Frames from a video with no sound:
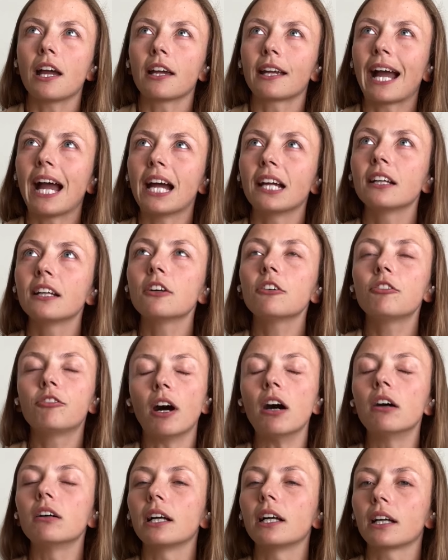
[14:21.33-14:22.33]
i kind of
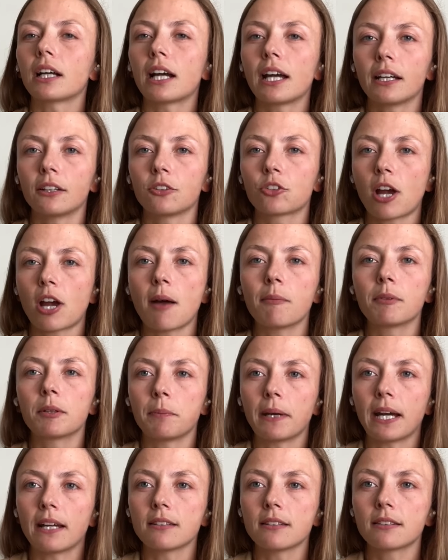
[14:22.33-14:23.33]
felt like i had
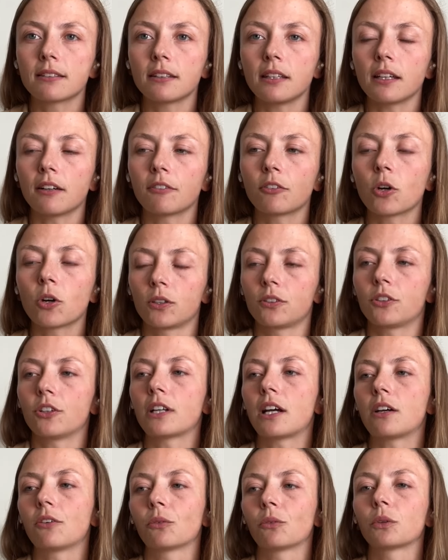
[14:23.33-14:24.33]
dropped betsy of course
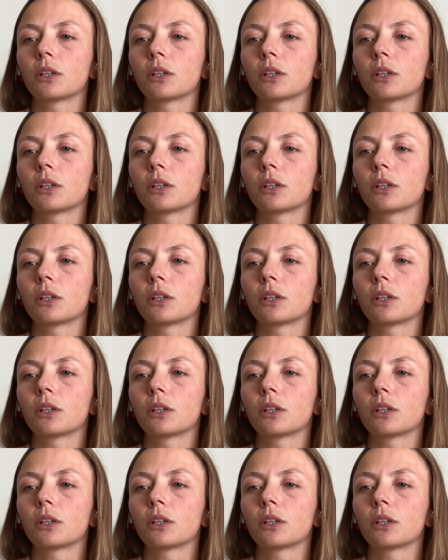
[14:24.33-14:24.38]
you're not